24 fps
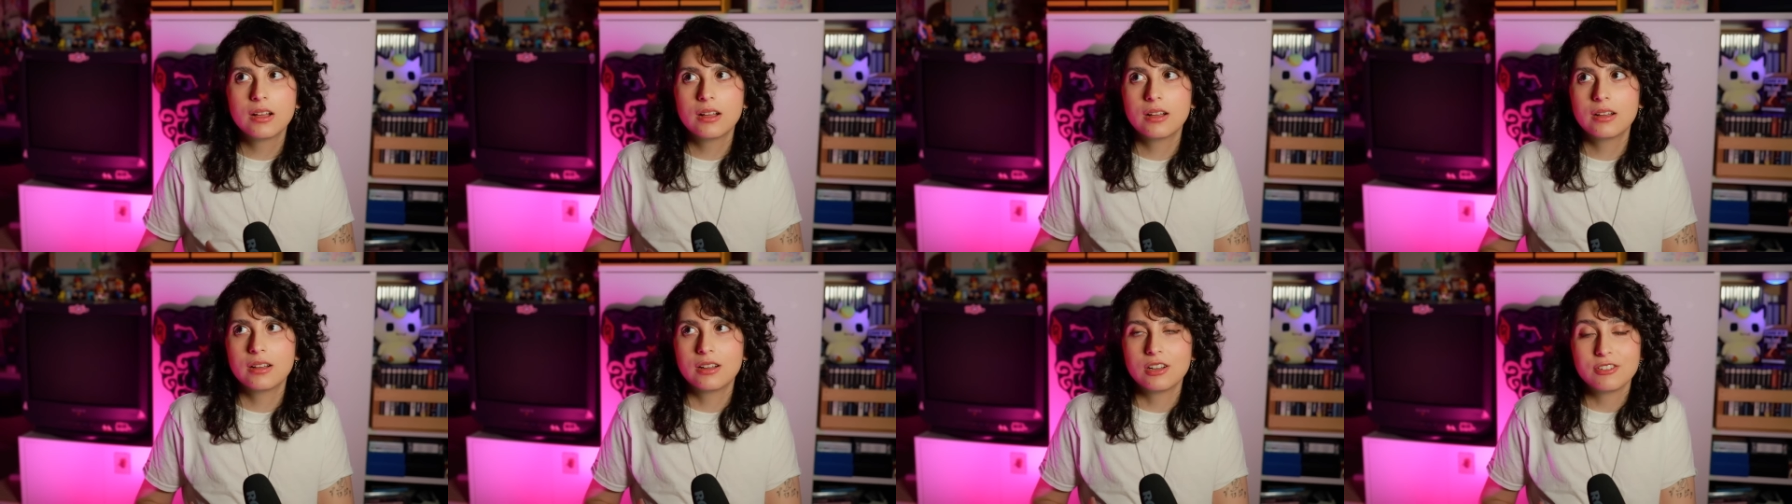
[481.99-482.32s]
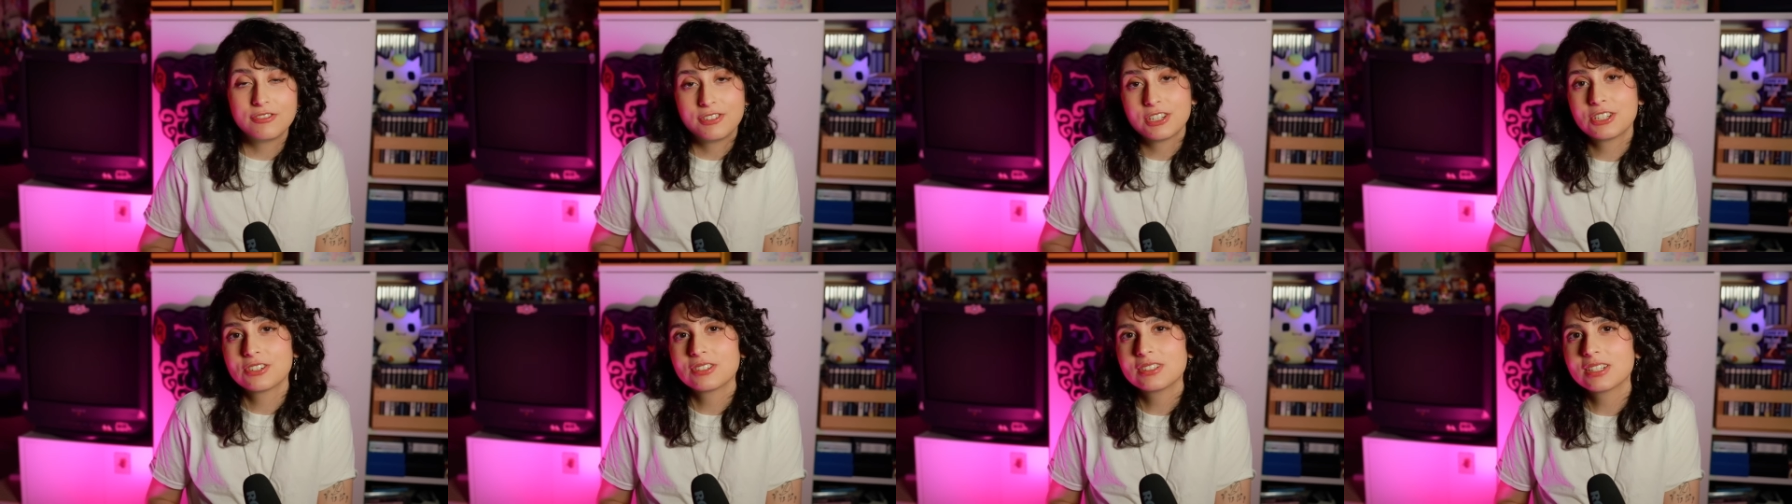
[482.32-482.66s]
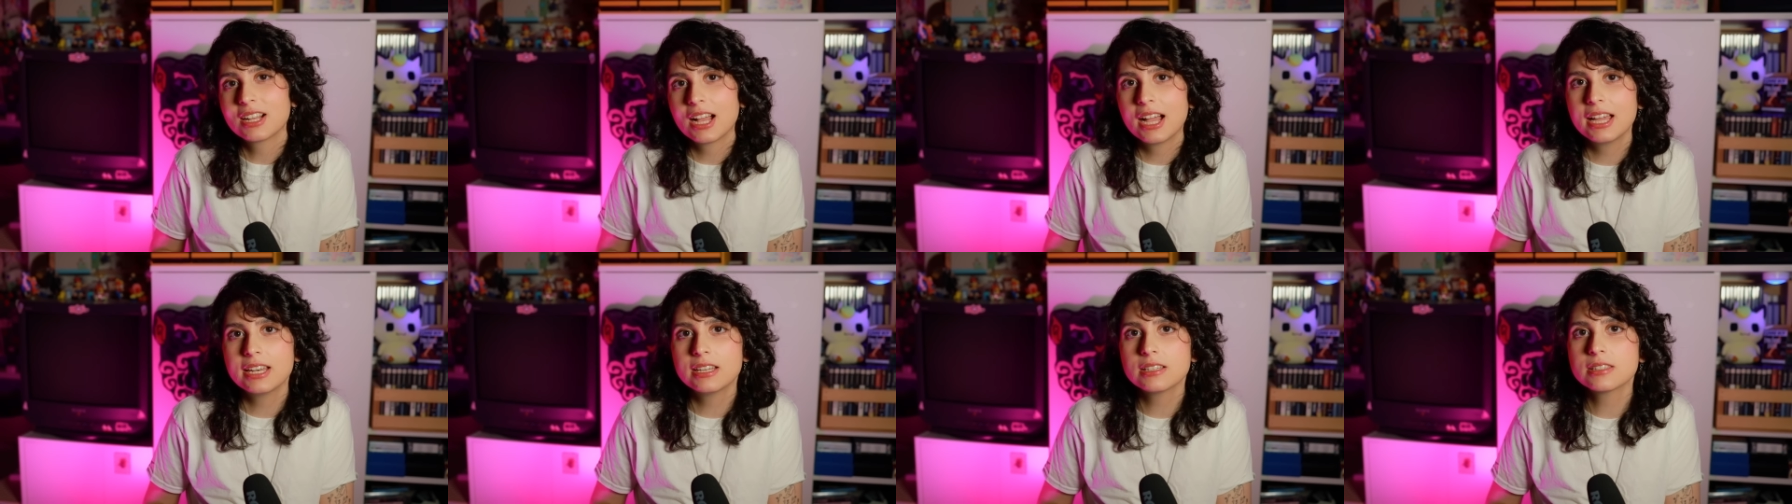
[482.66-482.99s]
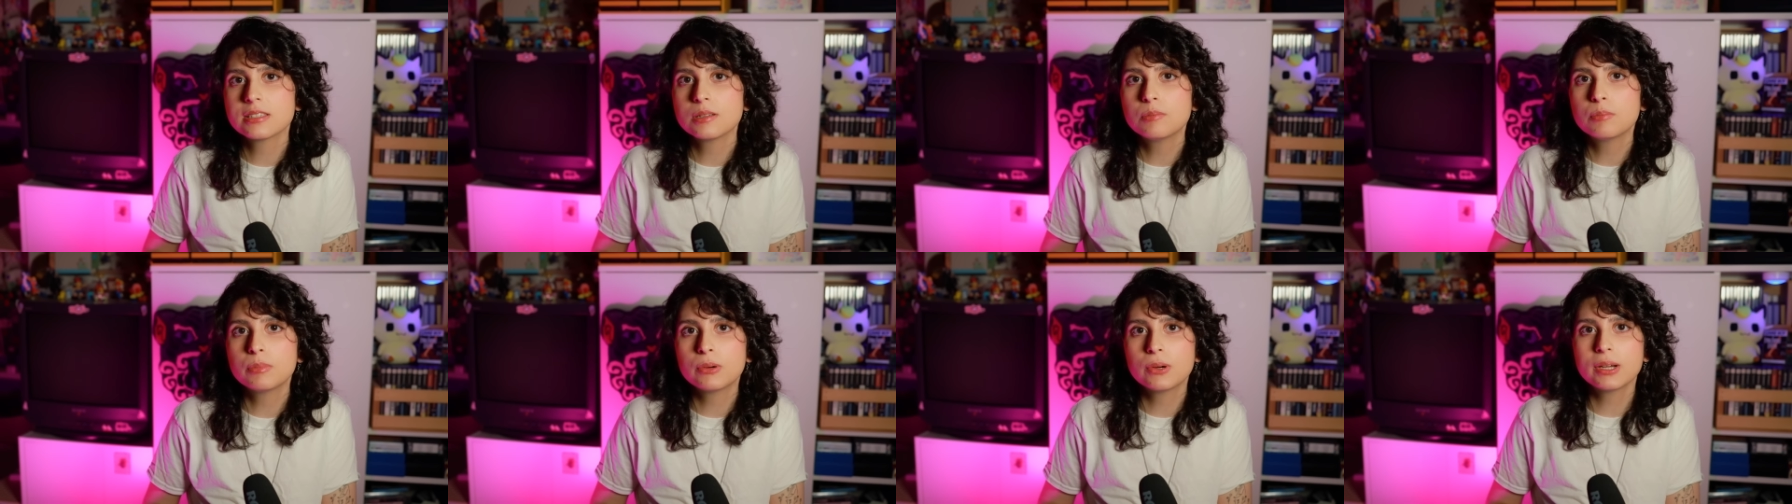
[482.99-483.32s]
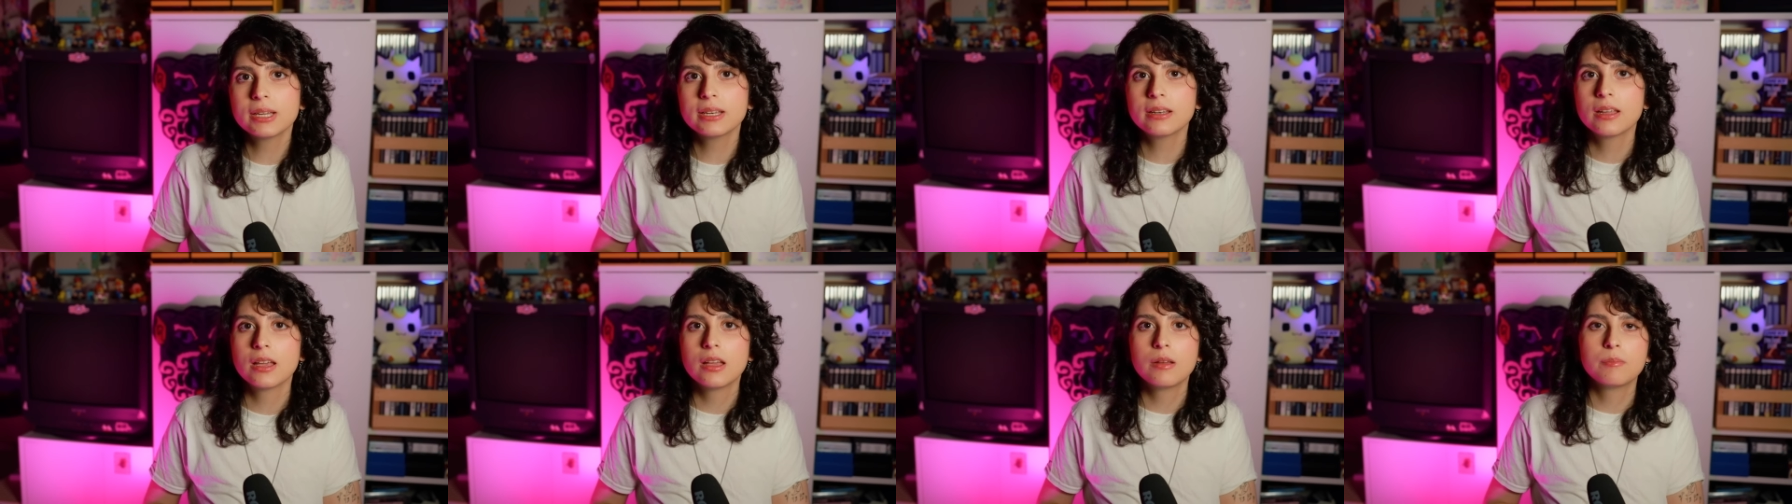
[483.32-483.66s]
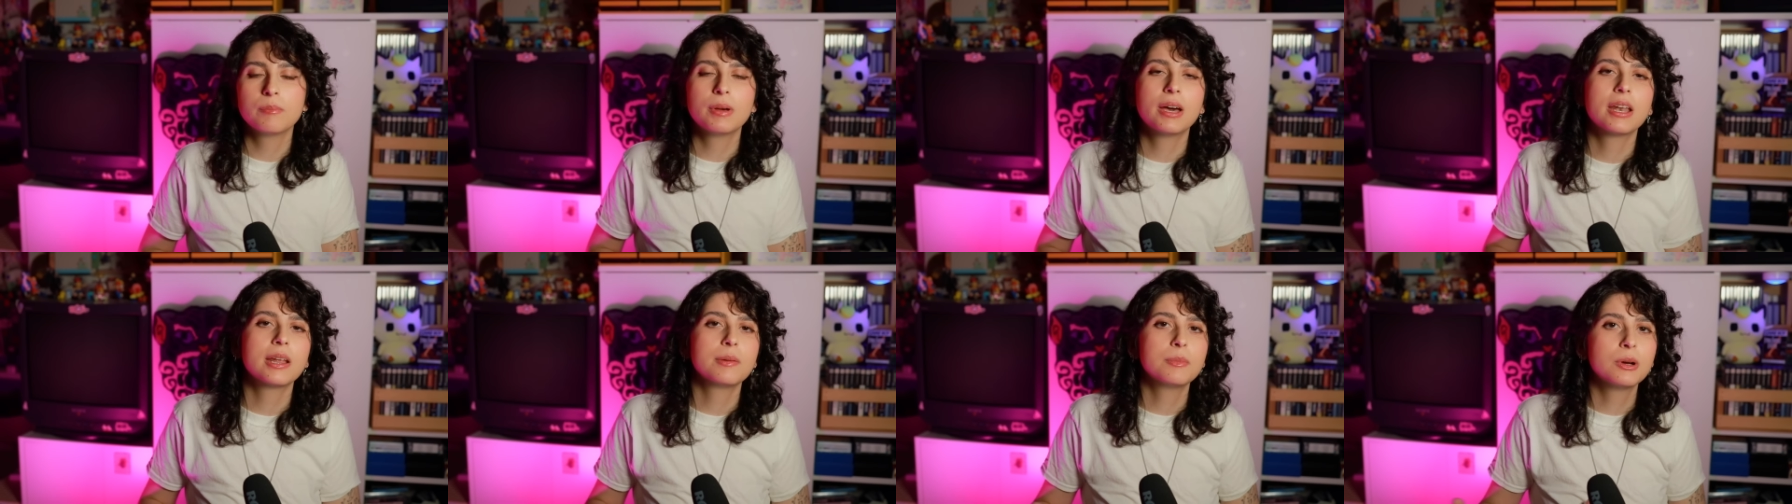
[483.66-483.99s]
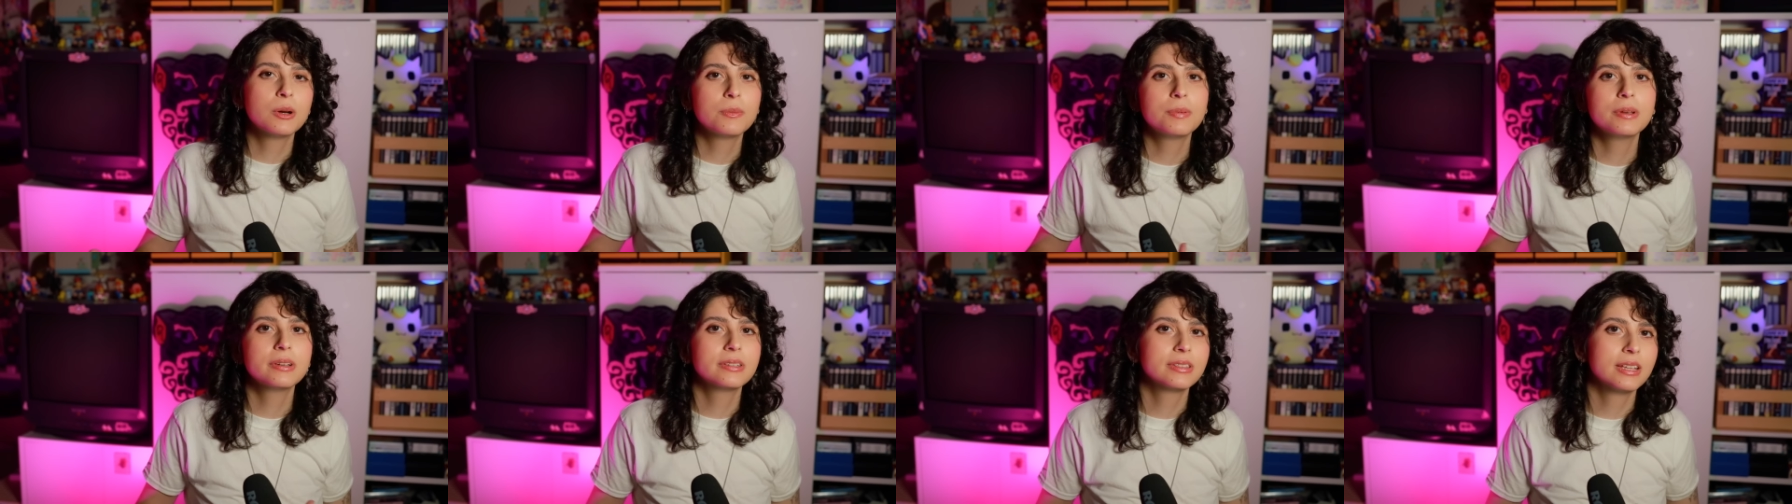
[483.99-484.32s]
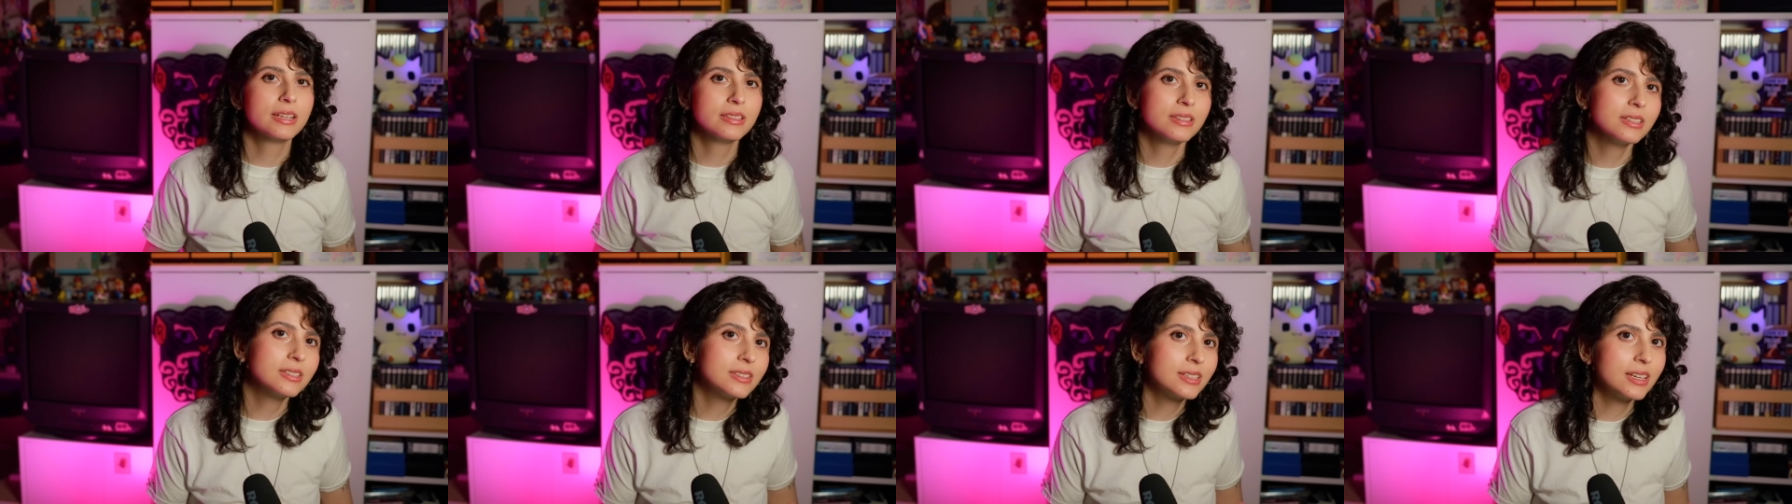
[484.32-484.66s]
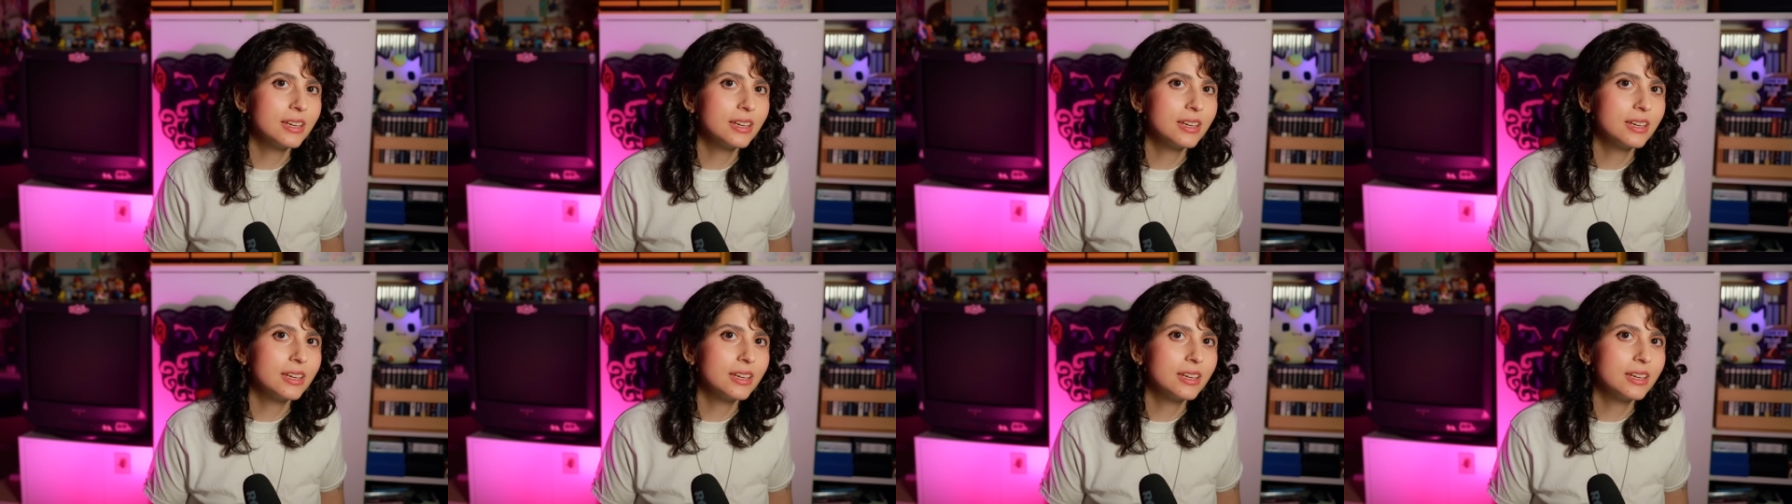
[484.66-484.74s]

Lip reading: official guide at some point, but I'm hoping that this